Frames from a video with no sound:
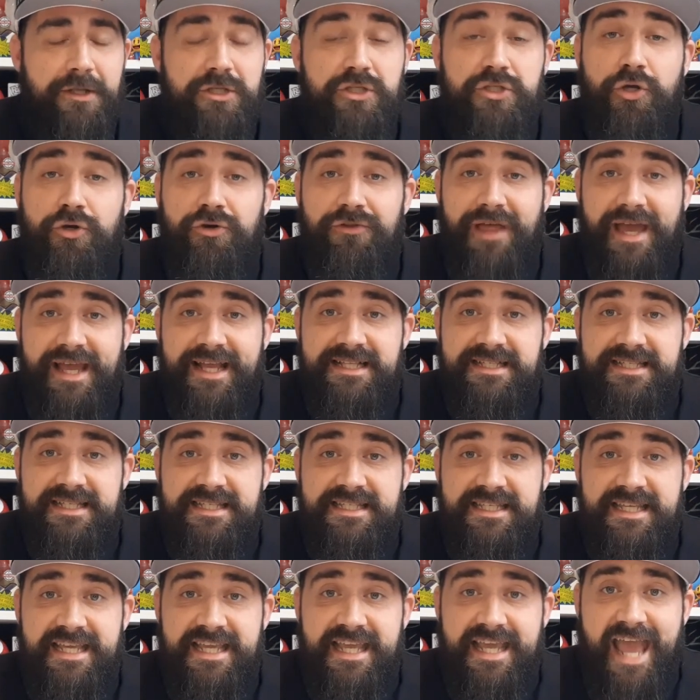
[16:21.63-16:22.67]
Took that into
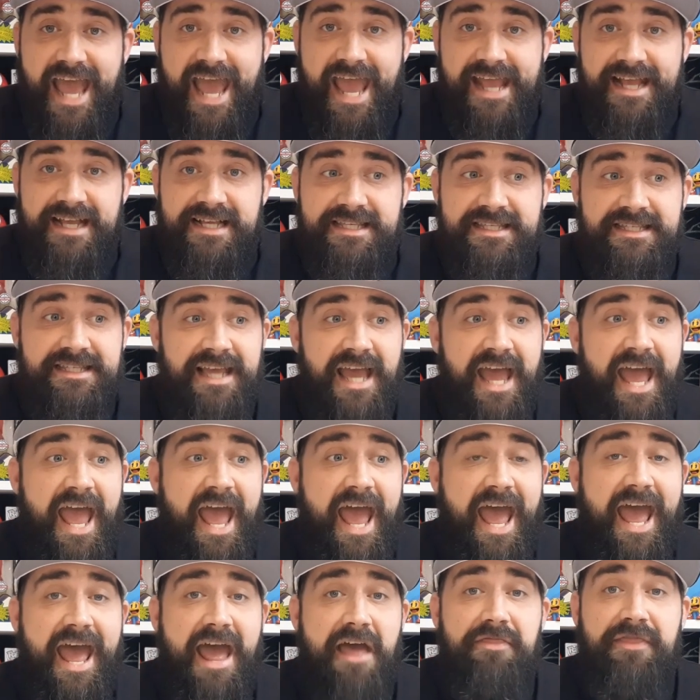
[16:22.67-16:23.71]
CEX,
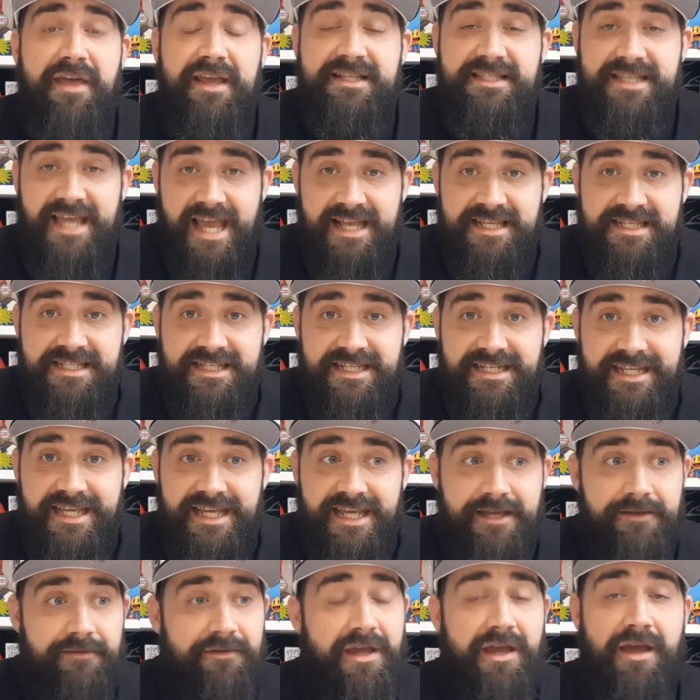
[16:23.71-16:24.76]
they tested
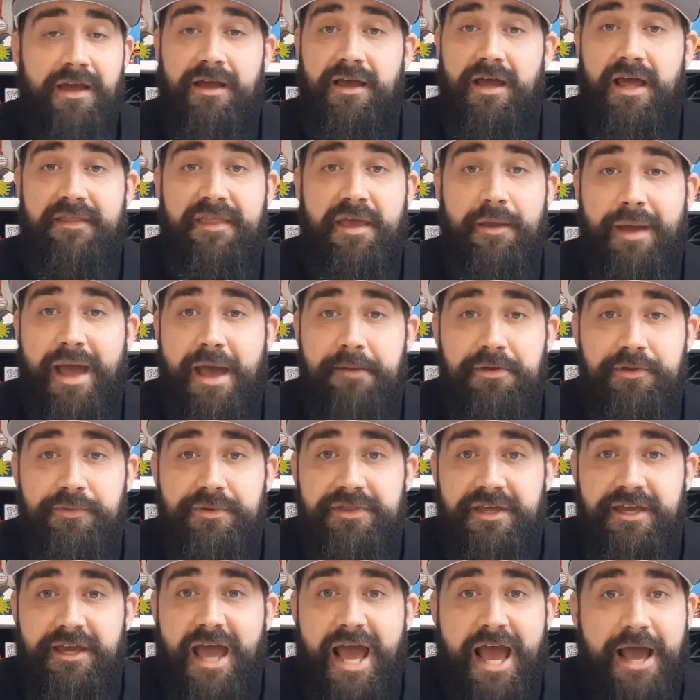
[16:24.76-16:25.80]
it, and they were happy with it.